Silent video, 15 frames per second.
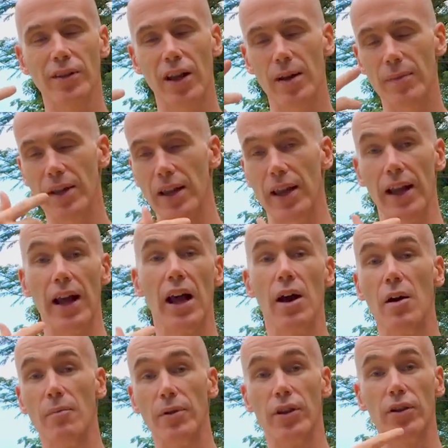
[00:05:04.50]
coming here
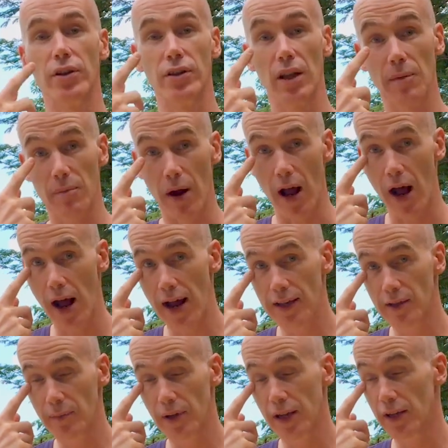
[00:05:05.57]
because my
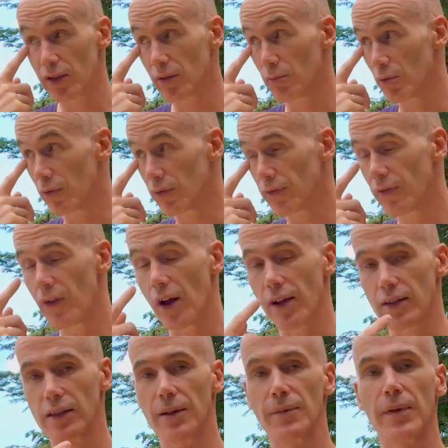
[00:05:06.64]
eyes are beginning to move
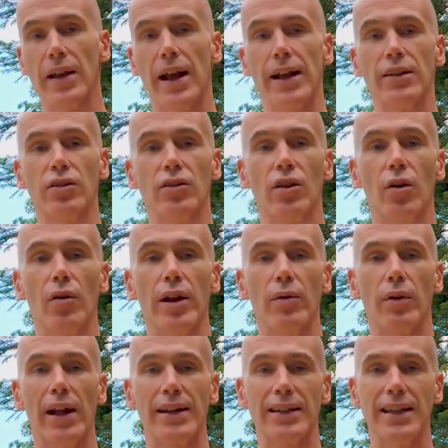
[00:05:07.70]
first, and so it
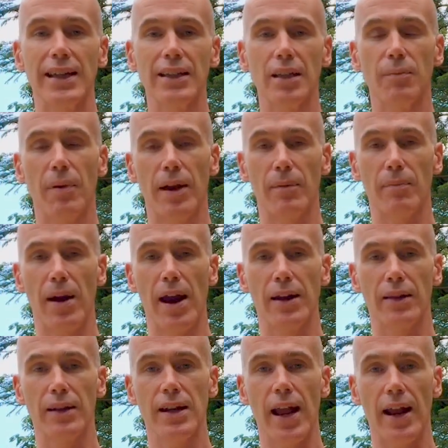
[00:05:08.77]
will anticipate pain
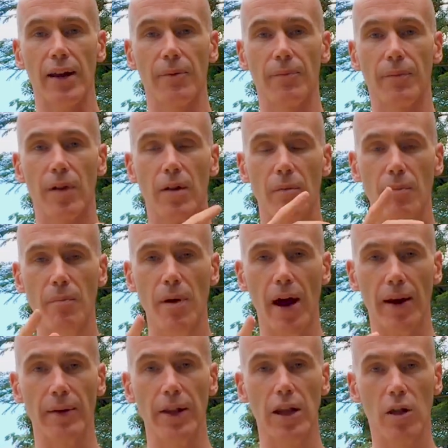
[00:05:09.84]
in the neck.
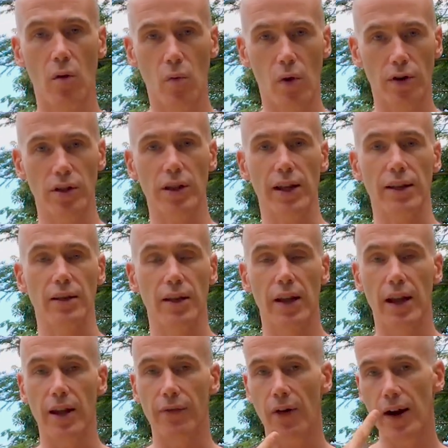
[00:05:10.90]
But watch this,
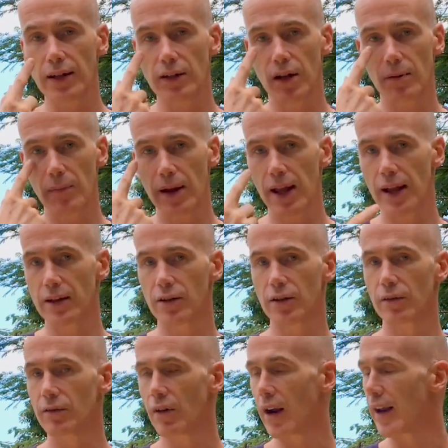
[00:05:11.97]
if I turn my head to
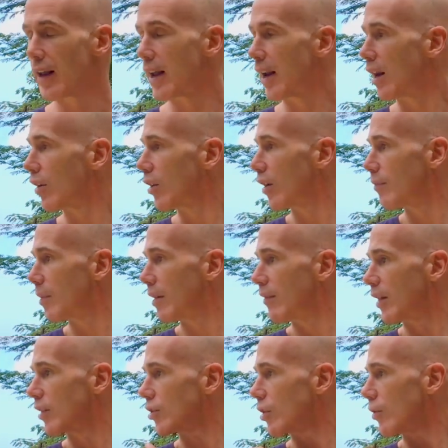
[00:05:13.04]
the right and I look over my
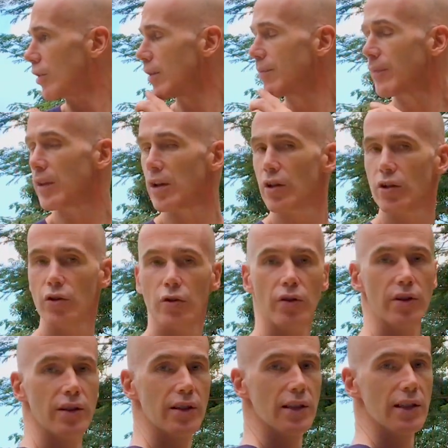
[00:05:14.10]
right shoulder, you
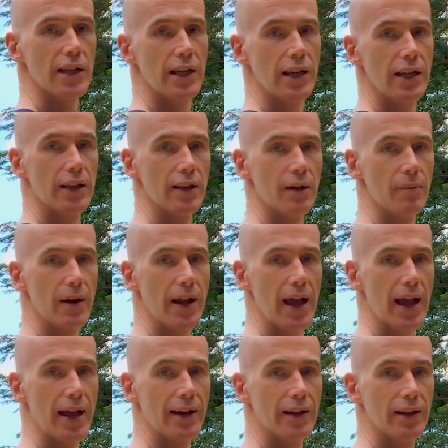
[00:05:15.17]
can see that my
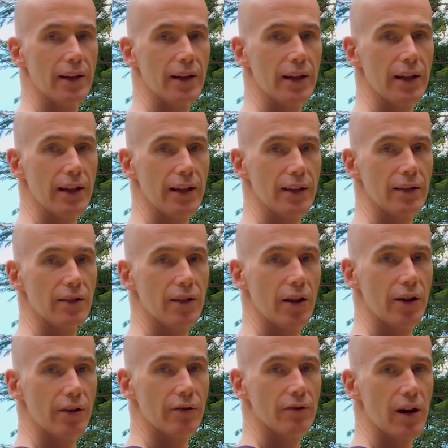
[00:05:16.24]
head is
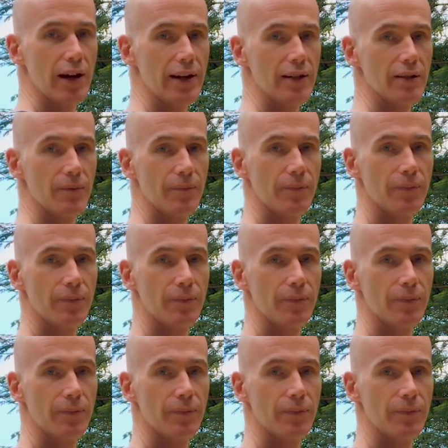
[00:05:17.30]
turned right.